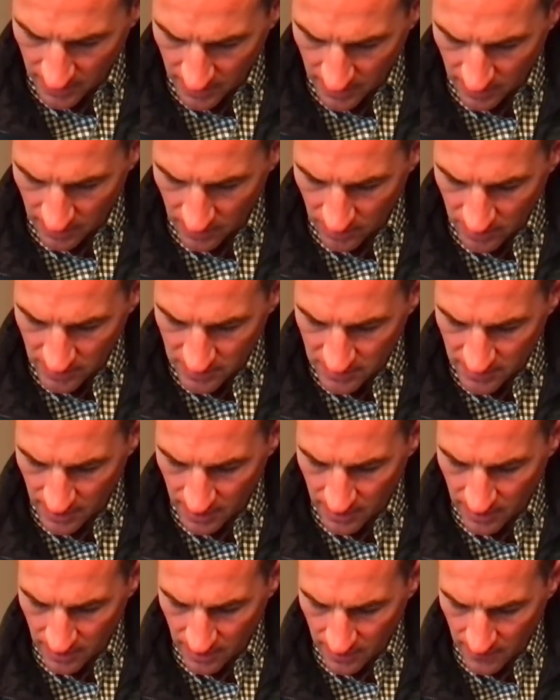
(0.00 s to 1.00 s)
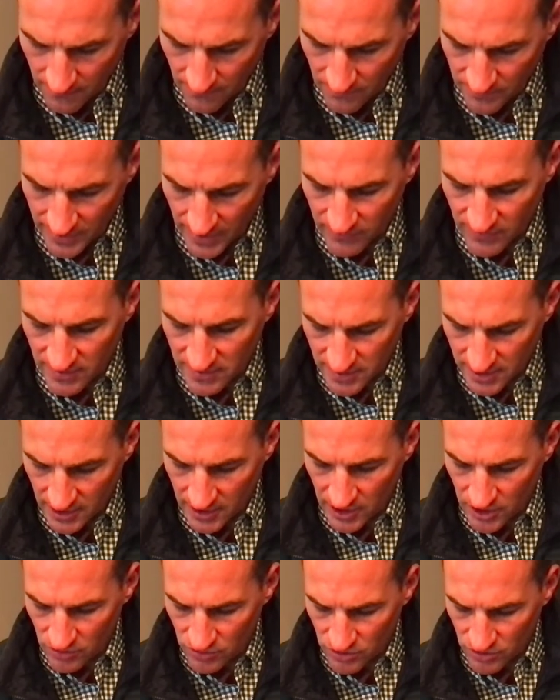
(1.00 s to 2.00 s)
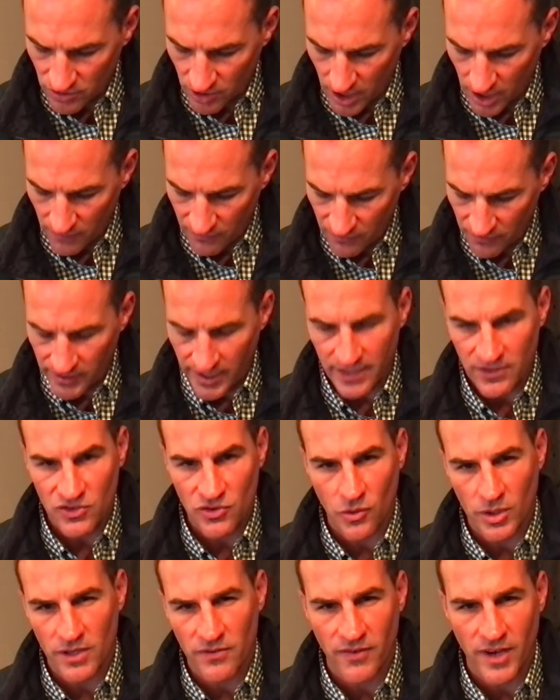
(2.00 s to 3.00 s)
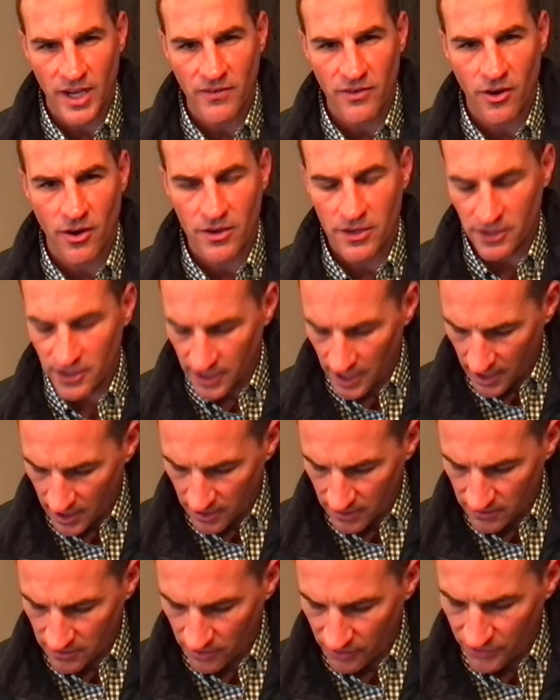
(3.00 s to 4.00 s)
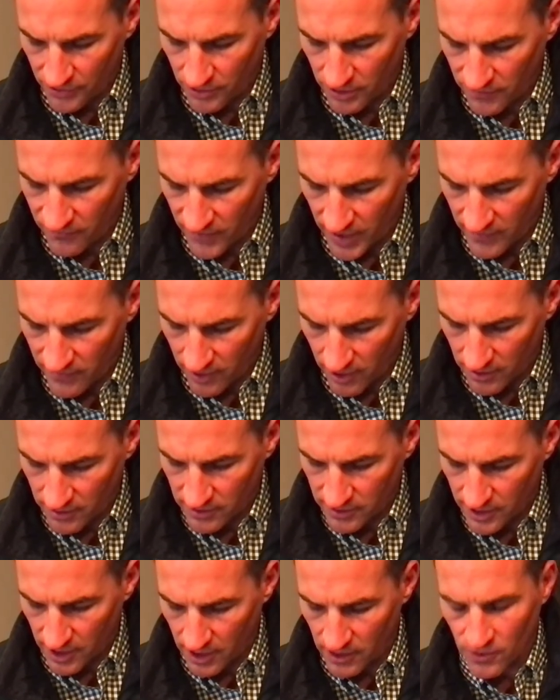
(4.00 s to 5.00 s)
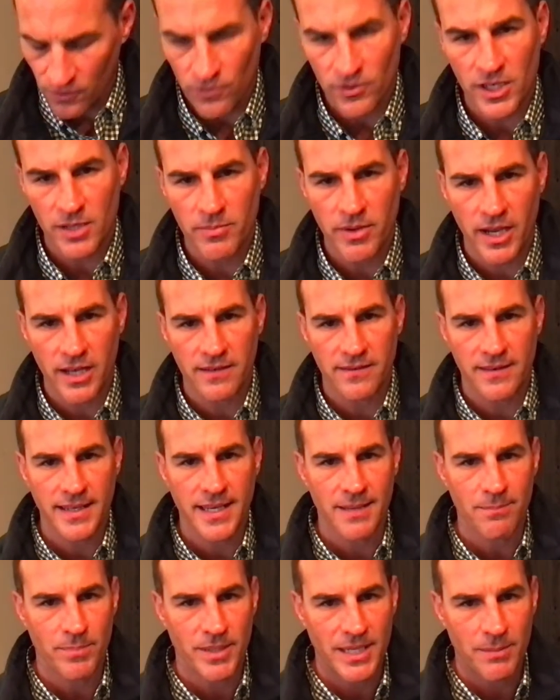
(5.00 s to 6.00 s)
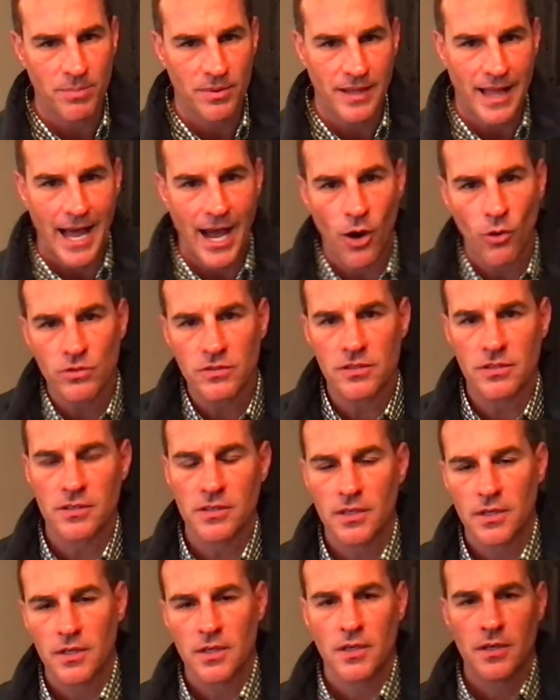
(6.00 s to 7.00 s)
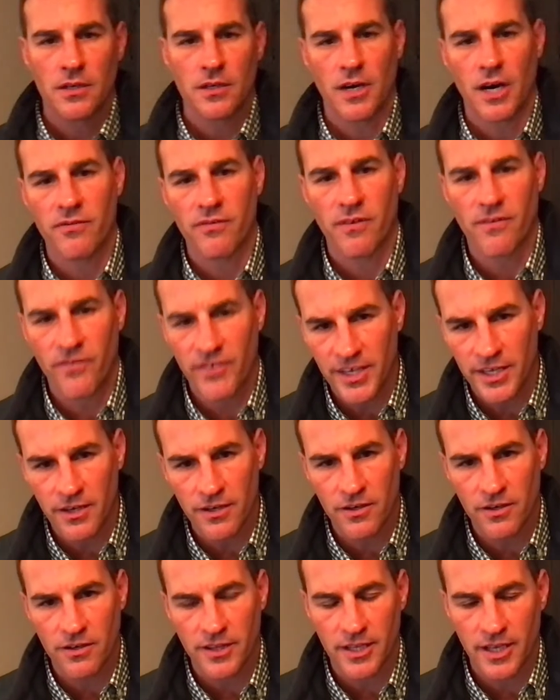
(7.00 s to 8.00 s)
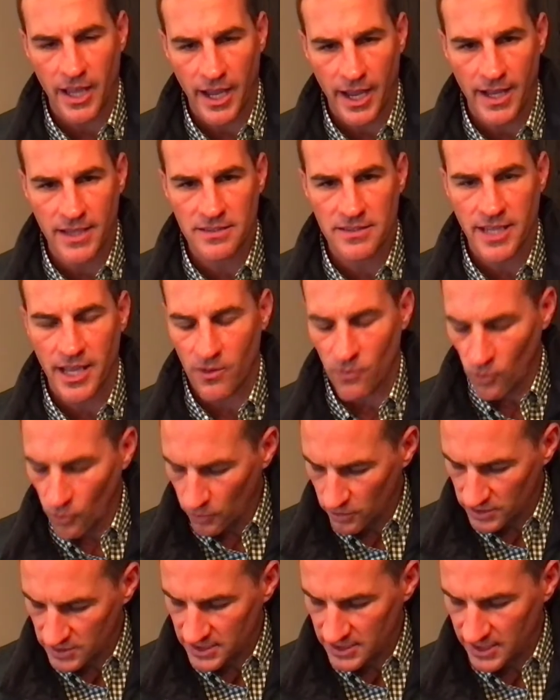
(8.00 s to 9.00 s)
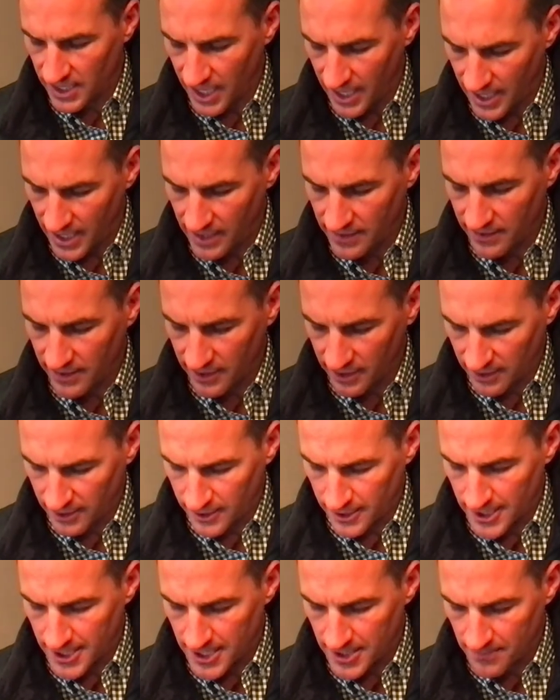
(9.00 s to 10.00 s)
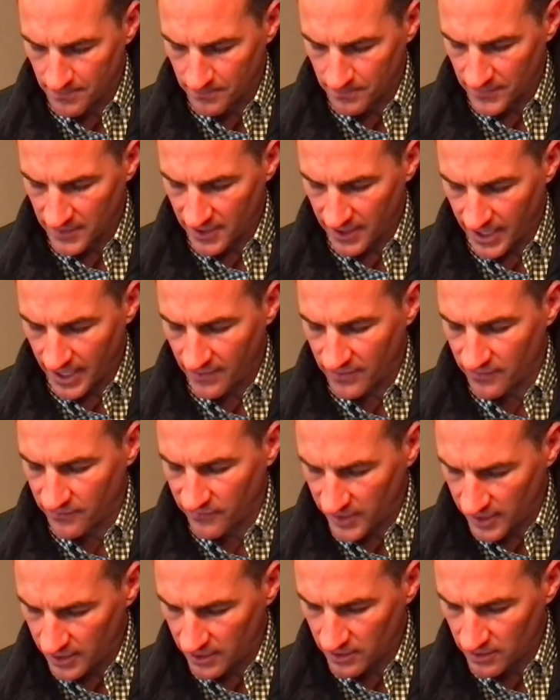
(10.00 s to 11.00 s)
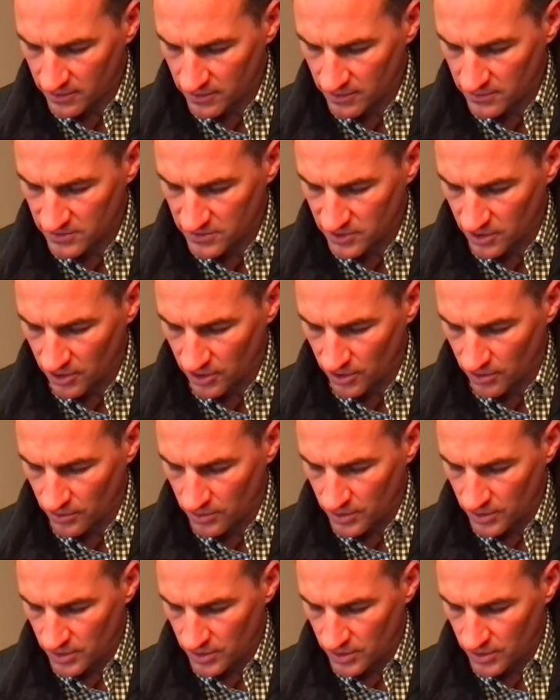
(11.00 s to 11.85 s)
It looks like they've continued to offer that $2,500 to $3,500 rebate to get people out of a vehicle that has that warranty on the vehicle. So